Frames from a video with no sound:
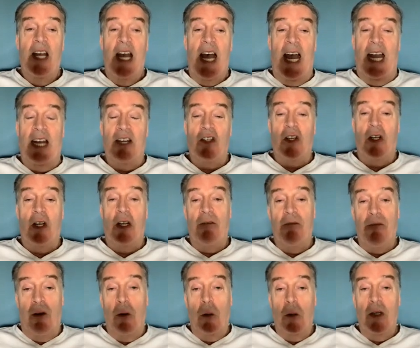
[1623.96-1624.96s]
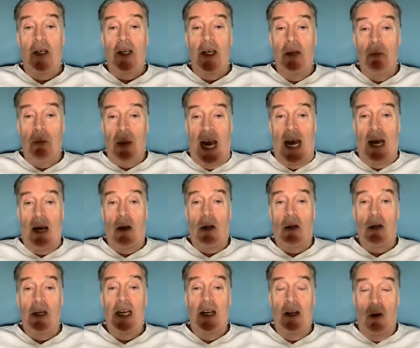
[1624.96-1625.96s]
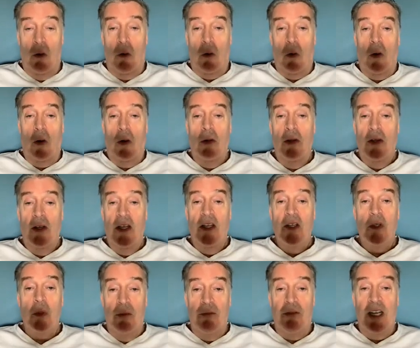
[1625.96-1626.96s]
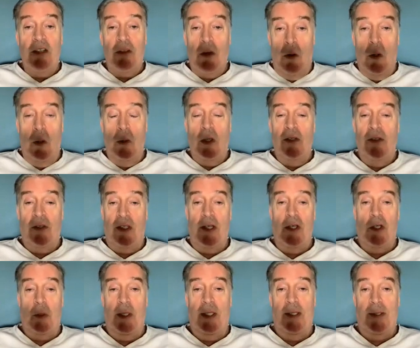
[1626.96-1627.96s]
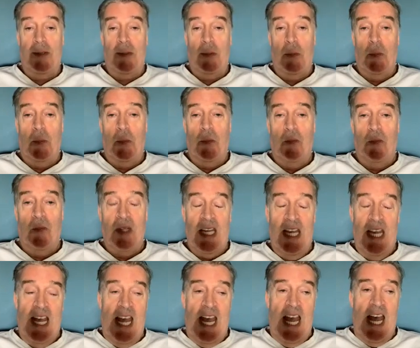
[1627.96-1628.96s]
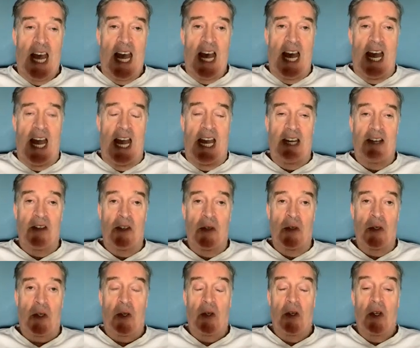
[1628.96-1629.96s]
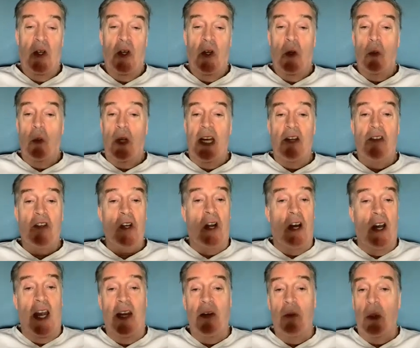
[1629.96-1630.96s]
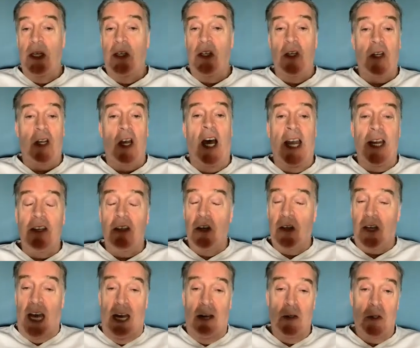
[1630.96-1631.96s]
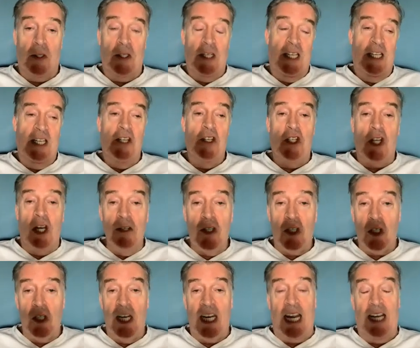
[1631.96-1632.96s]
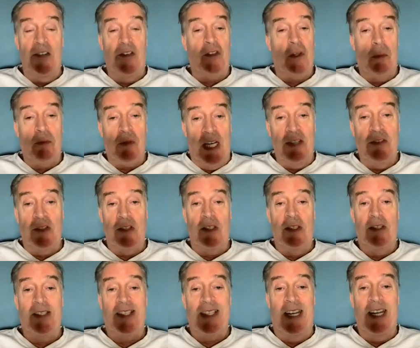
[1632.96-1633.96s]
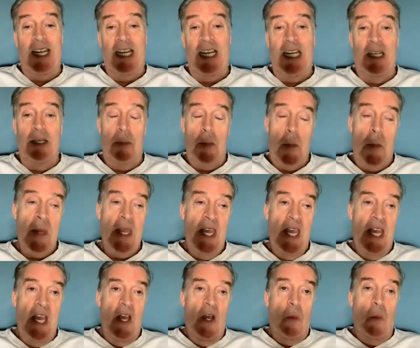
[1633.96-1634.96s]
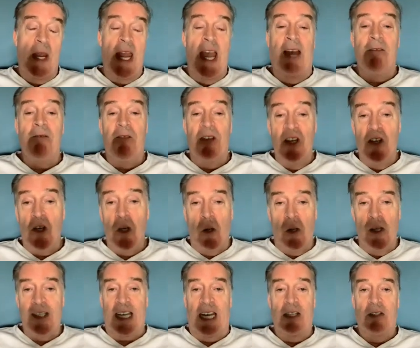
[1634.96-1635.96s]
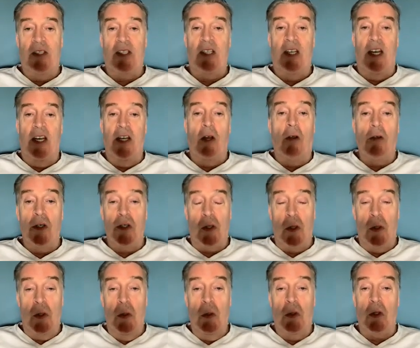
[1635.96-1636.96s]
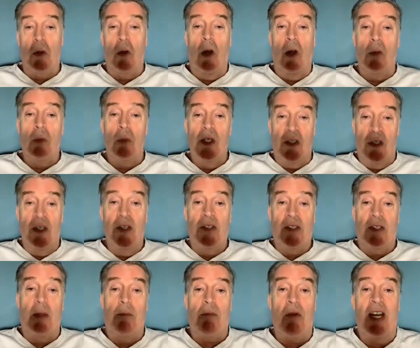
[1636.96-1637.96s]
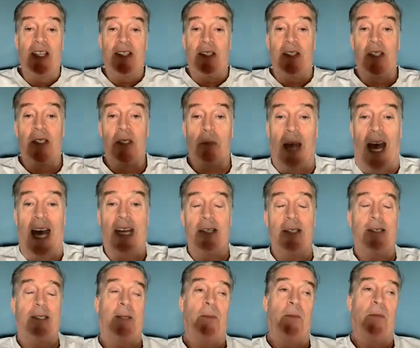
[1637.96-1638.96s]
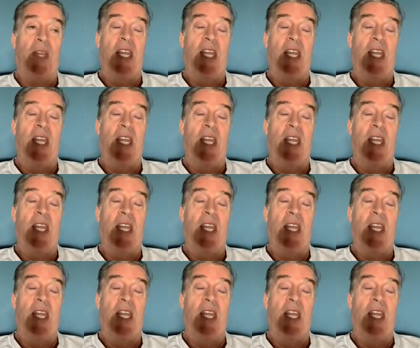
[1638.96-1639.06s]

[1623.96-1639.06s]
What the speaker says: actually voted in power, in law, to evict their own constituents. And I took out an injunction against the president signing it. We had vigils outside Ostracised, which is the president's palace,